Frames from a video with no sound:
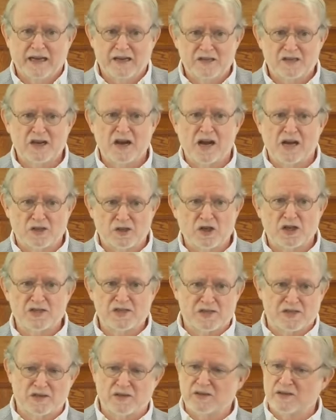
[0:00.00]
It's not
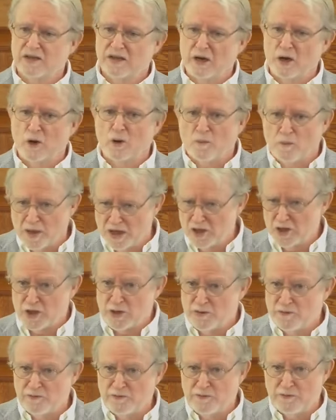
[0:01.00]
just, you know, a
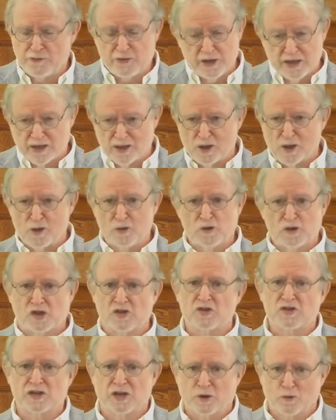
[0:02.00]
bunch of
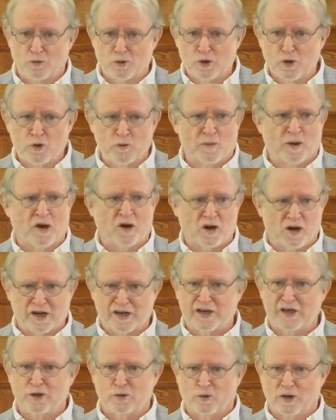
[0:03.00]
theologians in a room
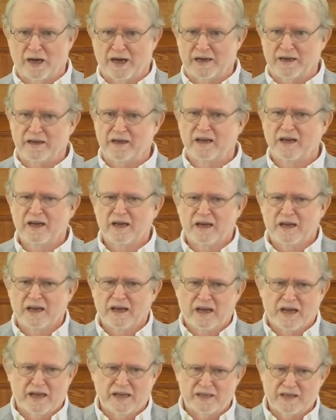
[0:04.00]
arguing.
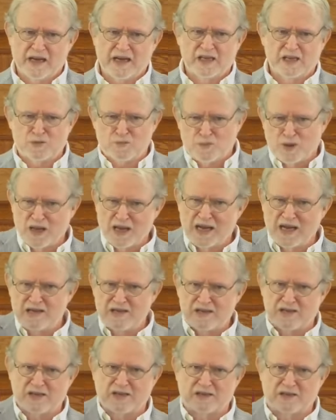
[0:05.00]
It takes
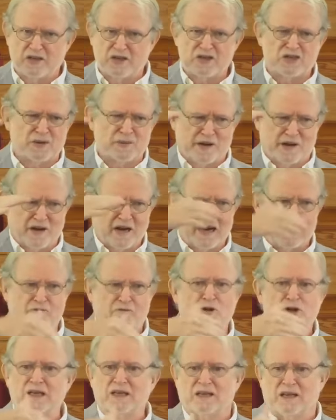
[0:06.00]
place at just about
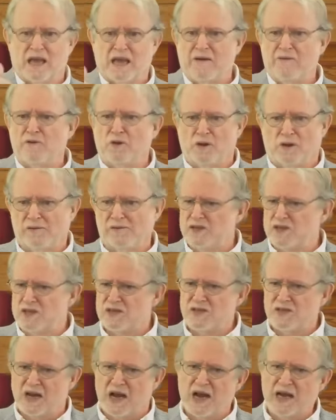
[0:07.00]
every level of
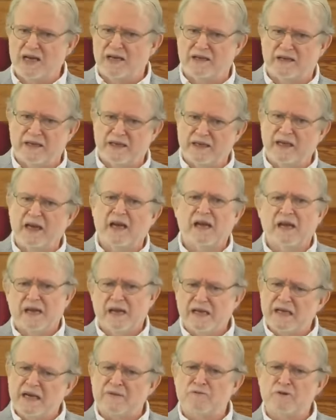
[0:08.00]
society,
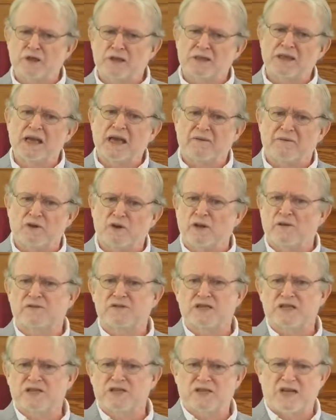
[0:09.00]
and every level
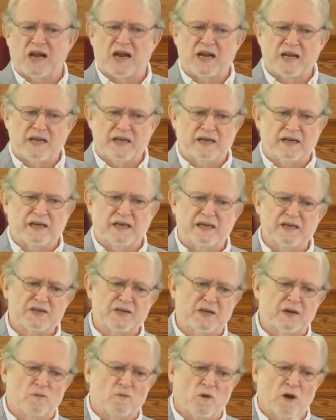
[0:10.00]
of society
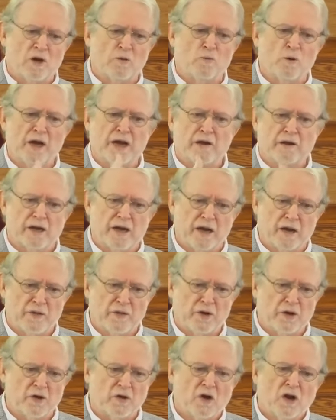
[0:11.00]
is in one way or
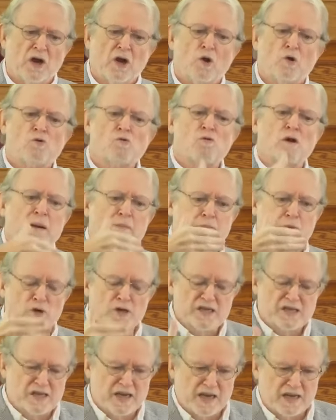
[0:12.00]
another
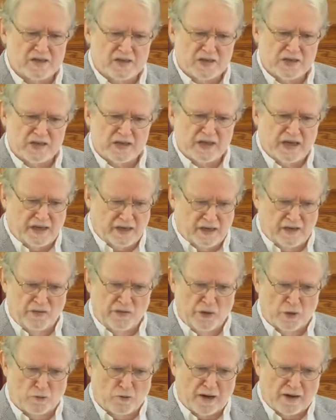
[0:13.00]
represented
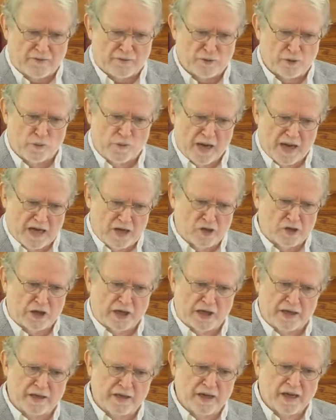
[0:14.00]
in the
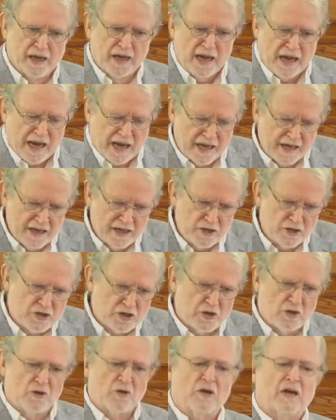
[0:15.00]
Reformation, and in
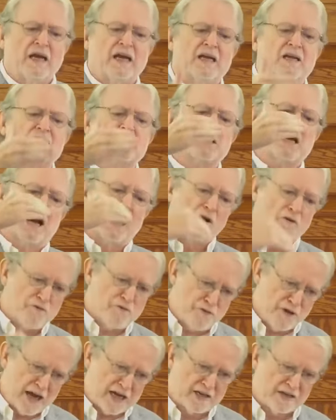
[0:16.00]
turn is
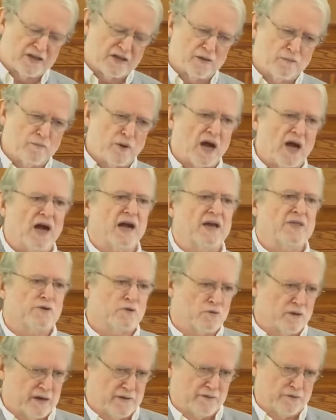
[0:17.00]
affected by
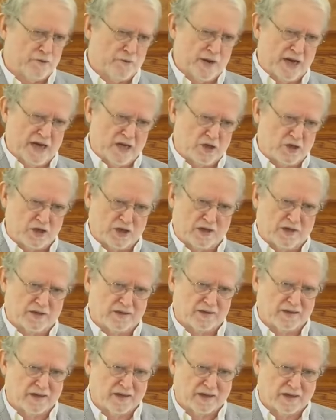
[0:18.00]
the Reformation,
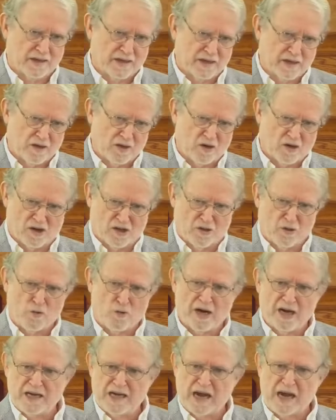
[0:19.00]
all the
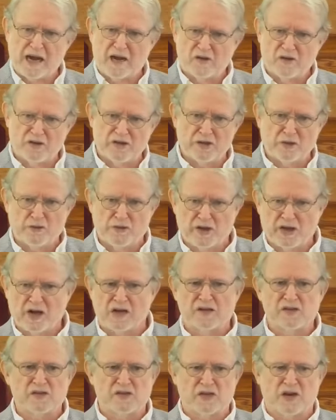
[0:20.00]
way down to the
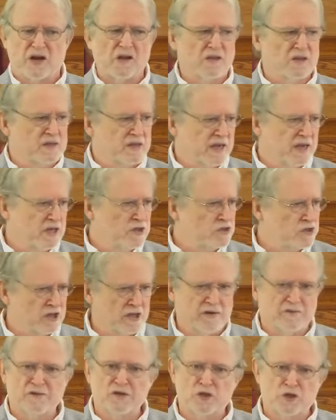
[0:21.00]

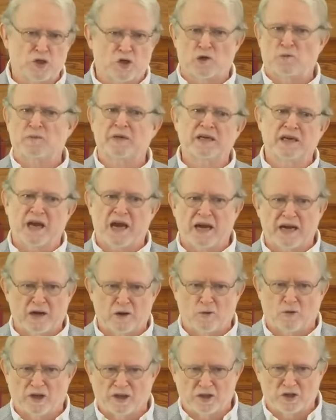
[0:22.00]
consolidation of a German
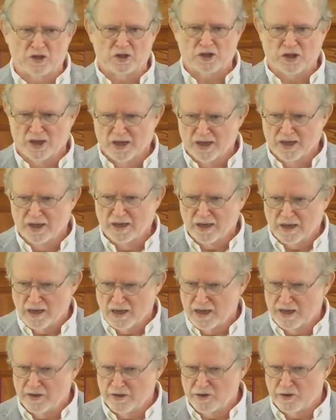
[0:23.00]
language
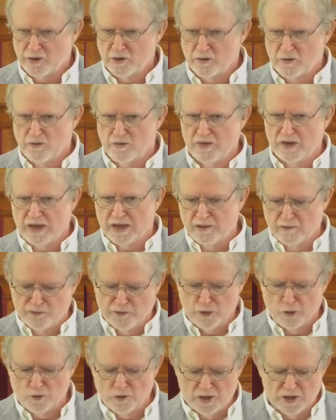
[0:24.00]
under the
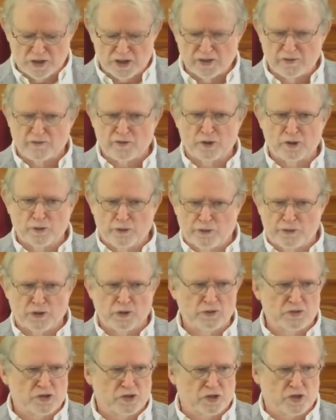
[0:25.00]
influence of
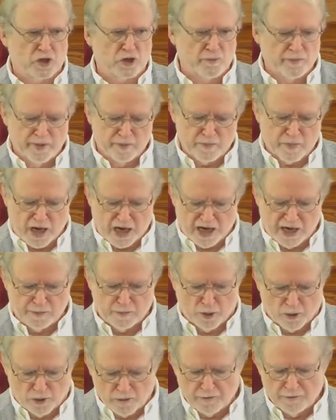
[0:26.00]
Luther's German
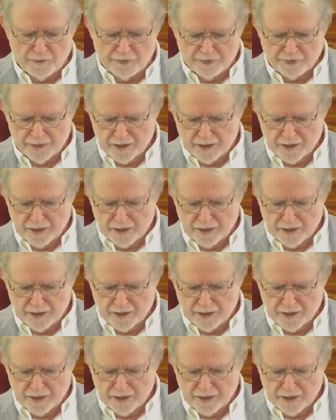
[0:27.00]
Bible.